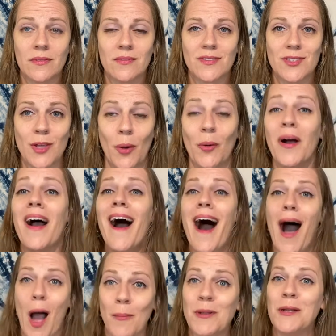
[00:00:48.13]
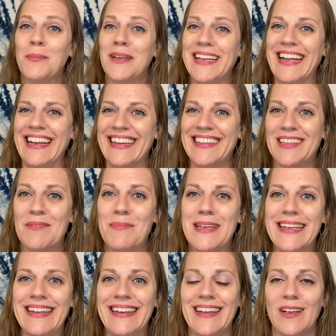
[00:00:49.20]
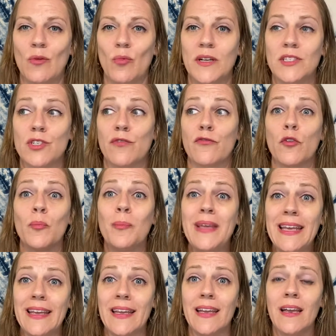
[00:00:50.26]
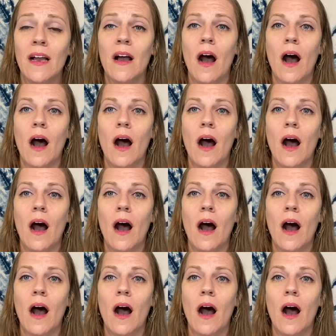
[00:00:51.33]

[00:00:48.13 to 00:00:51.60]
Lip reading: So I'm going to begin at the beginning, which for me